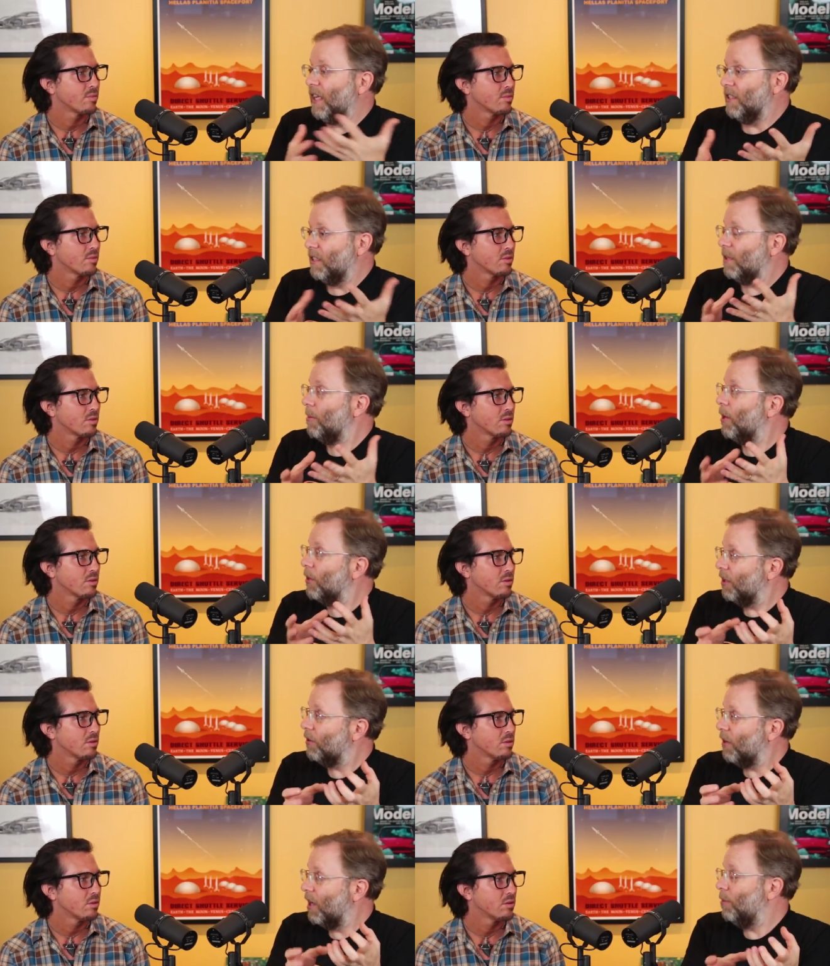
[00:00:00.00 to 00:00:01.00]
Speaker 1: can somehow
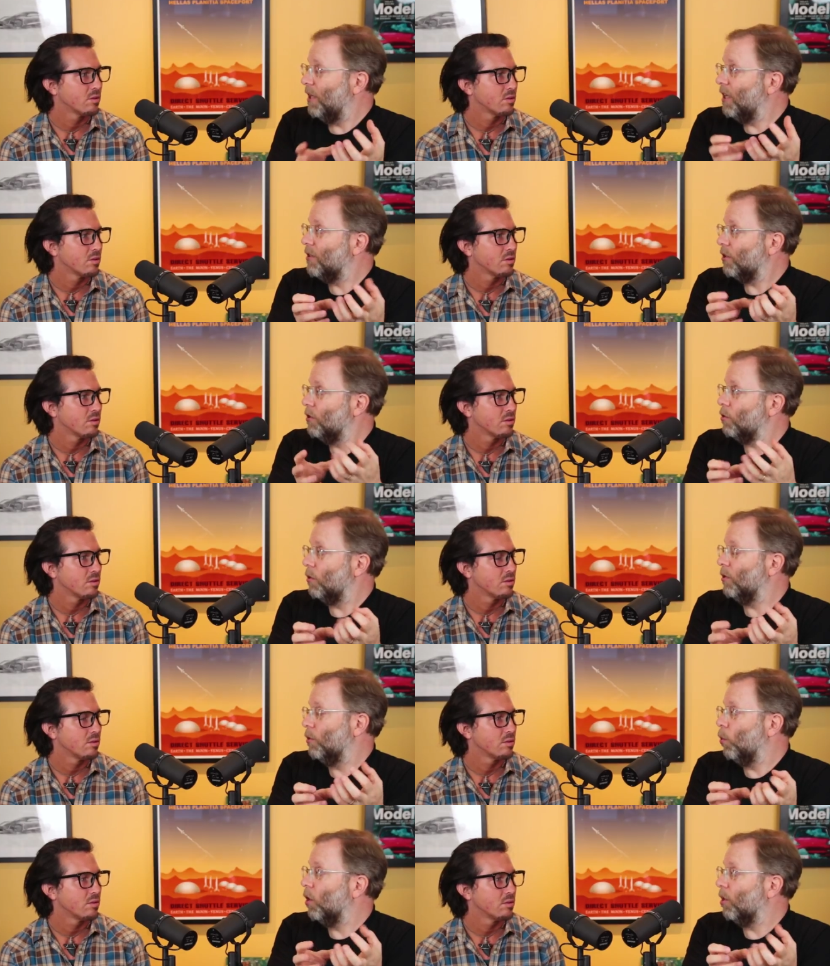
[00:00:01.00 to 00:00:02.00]
get their ABS controller
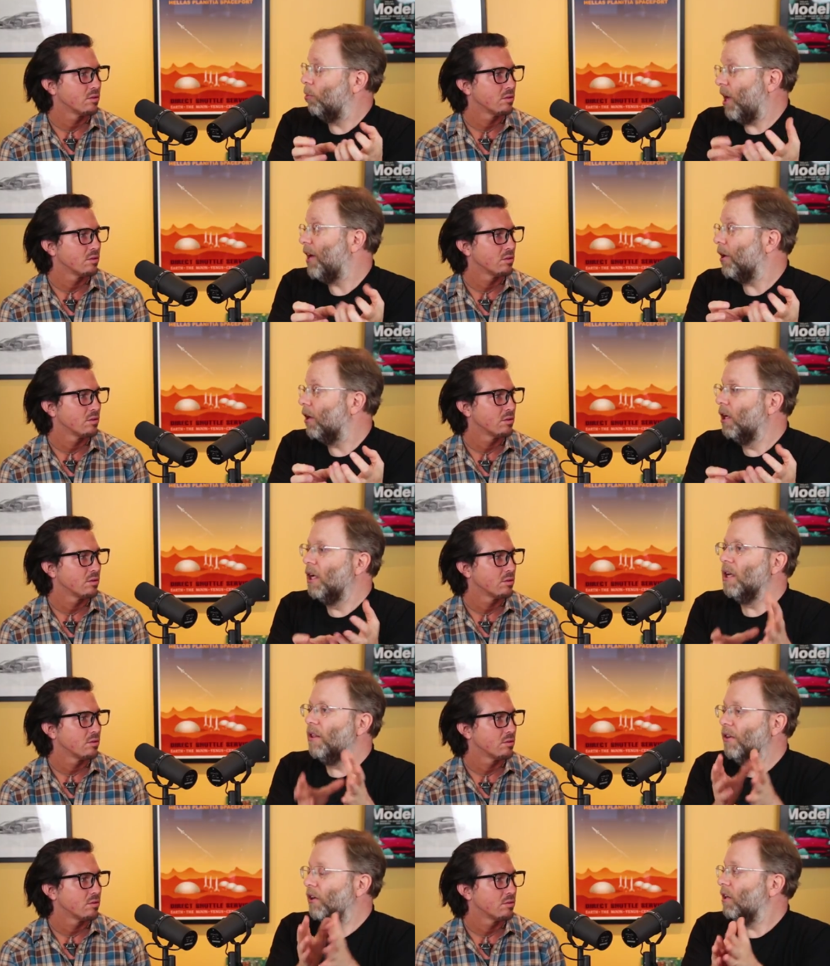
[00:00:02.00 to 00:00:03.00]
to work better,
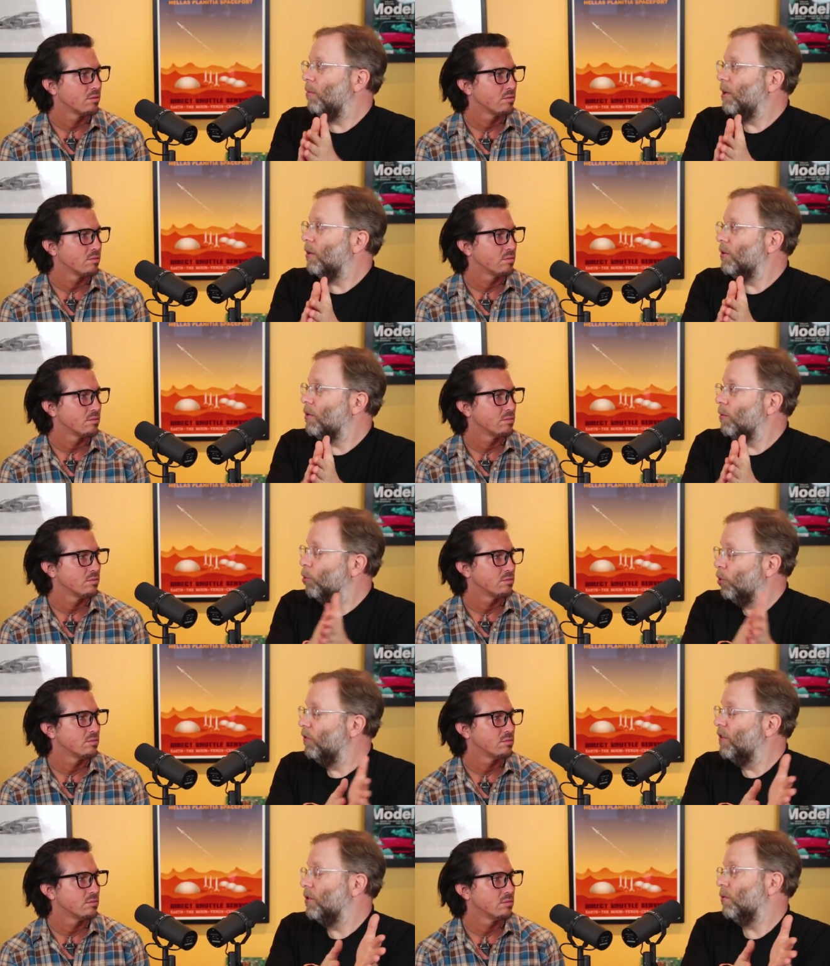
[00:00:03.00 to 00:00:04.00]
they're going to be able to
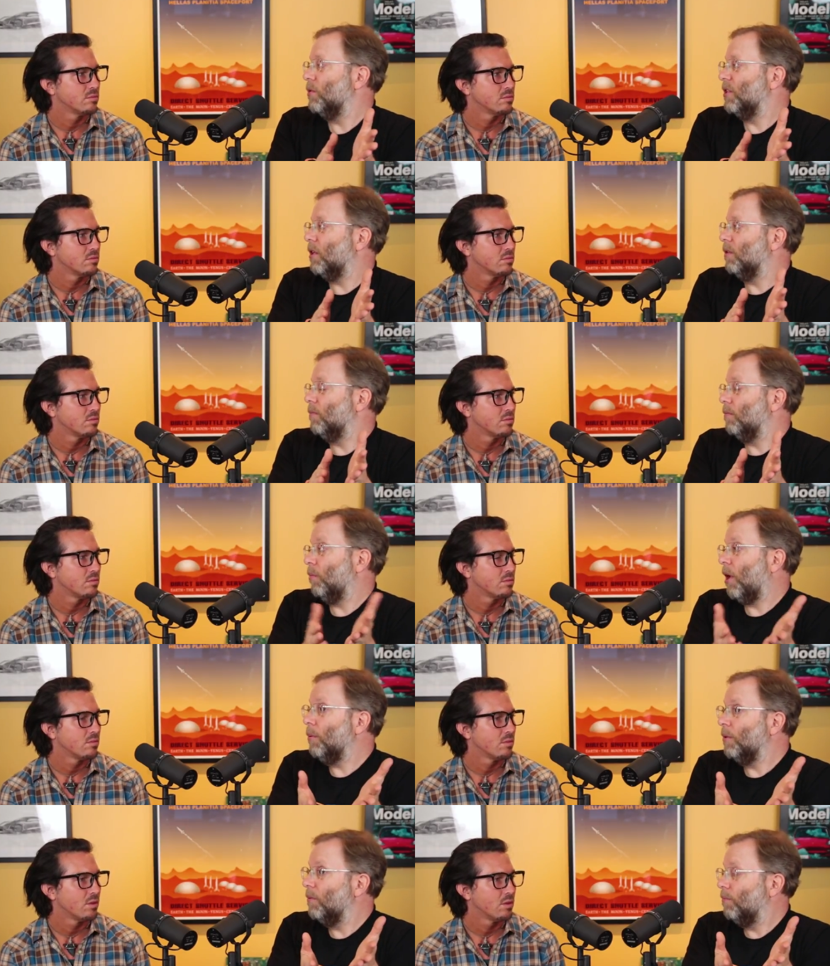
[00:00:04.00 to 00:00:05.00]
improve this result
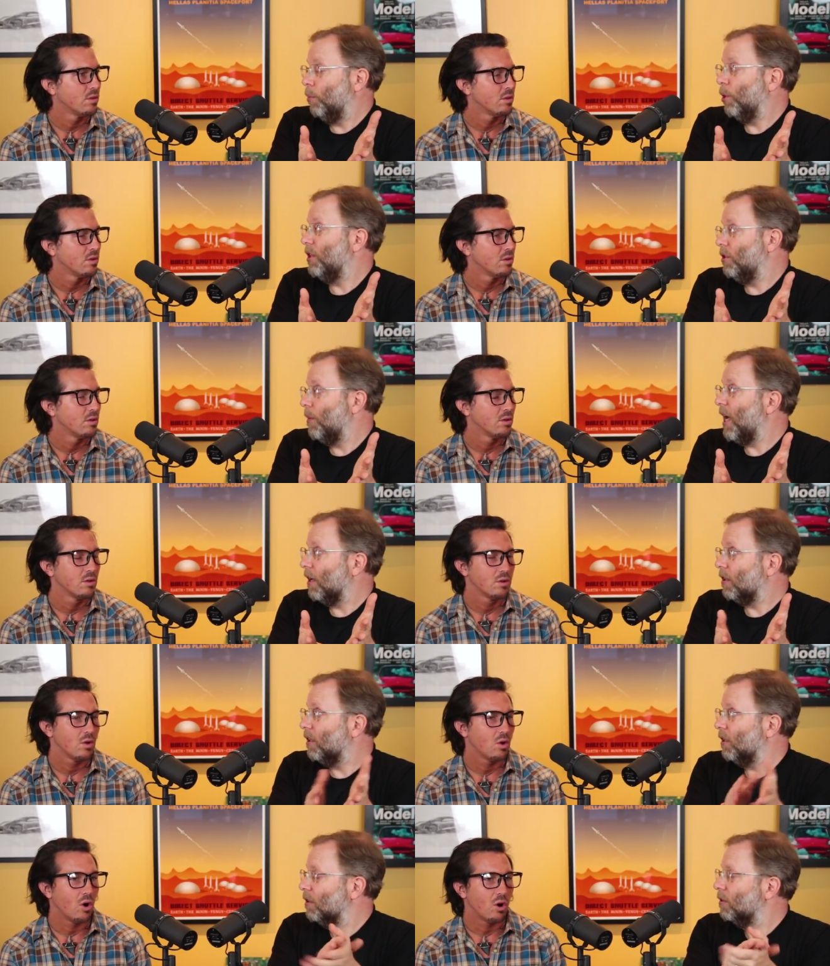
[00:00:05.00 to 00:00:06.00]
probably pretty
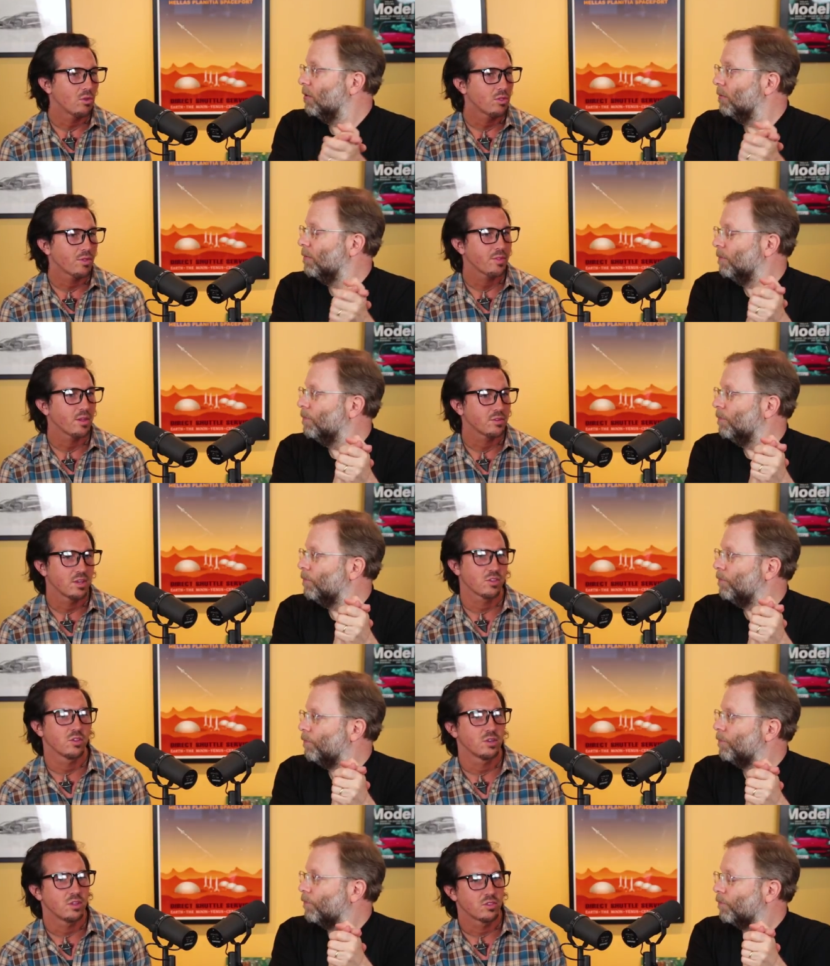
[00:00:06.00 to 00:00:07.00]
dramatically.
Speaker 2: All that
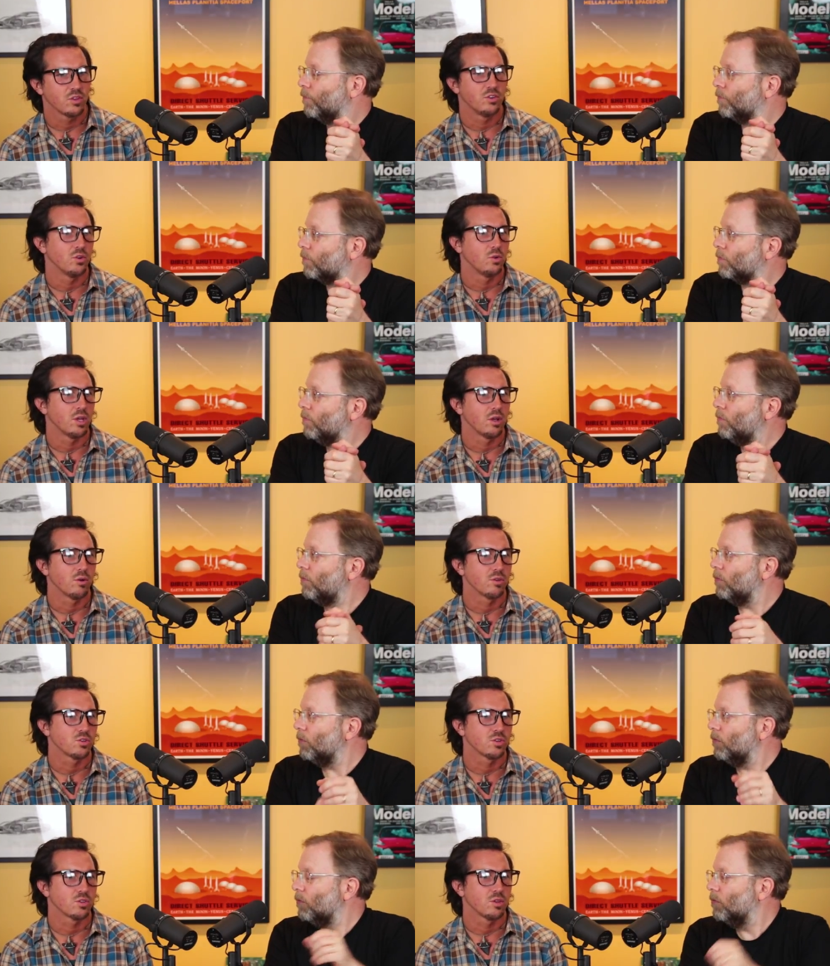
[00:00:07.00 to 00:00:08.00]
Tesla needs to do here
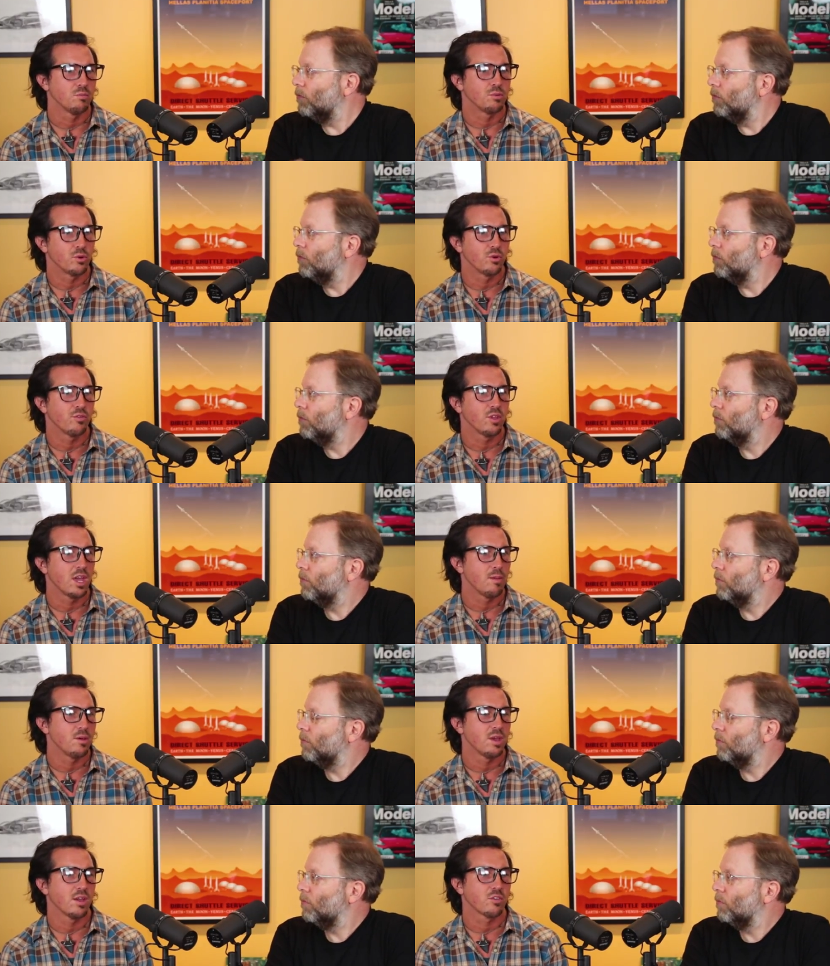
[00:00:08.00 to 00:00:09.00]
is just improve the
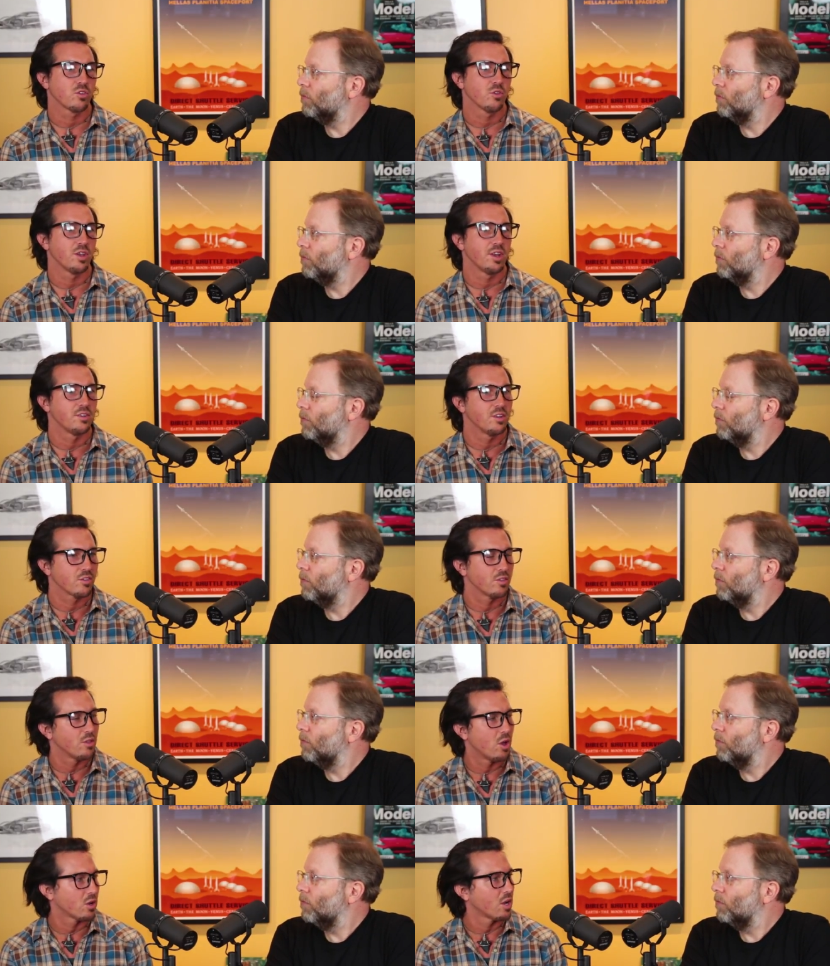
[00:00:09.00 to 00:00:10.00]
ABS so that it
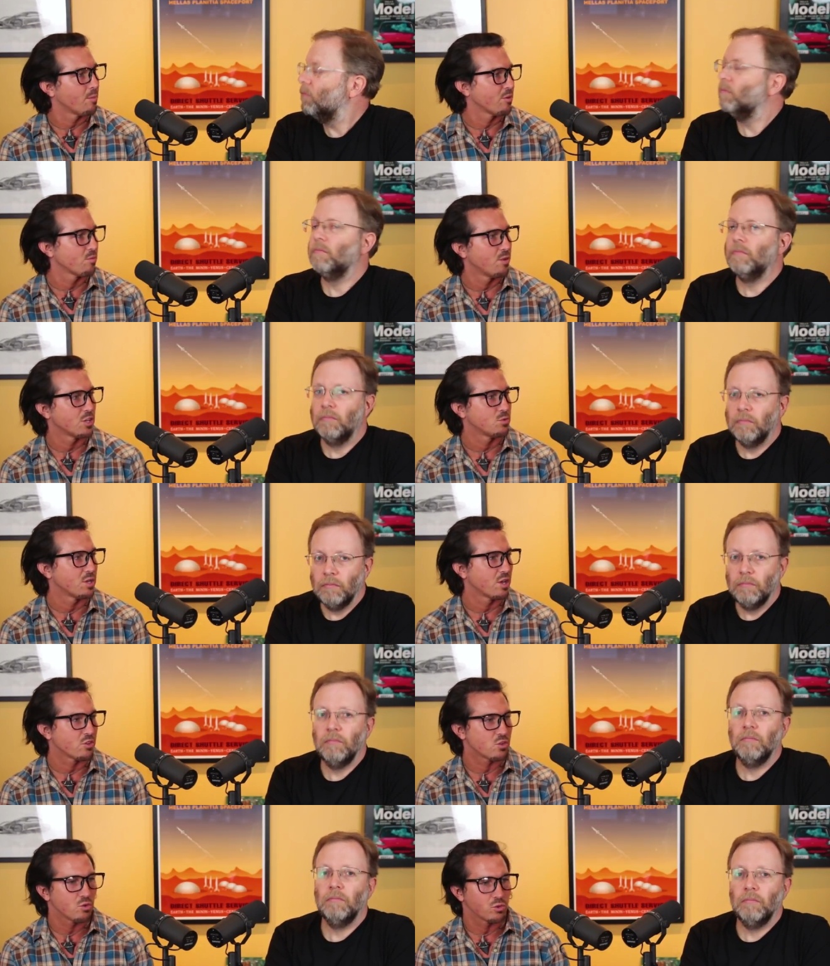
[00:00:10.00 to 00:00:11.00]
doesn't lock up as much
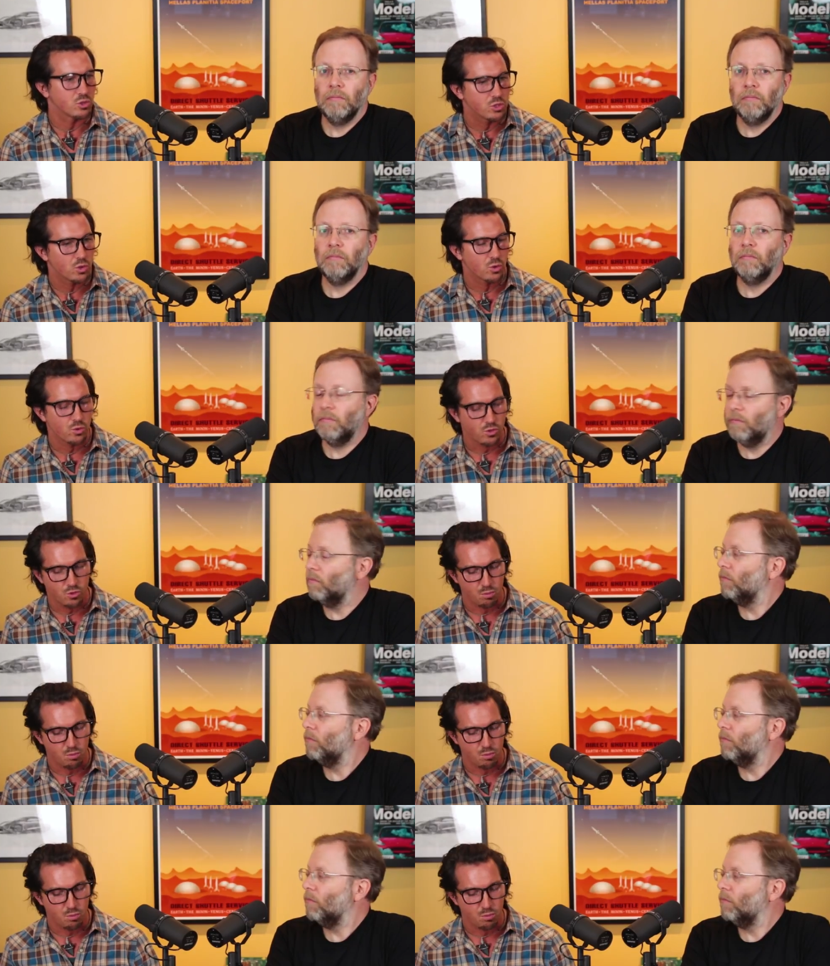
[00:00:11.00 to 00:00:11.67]
because you lose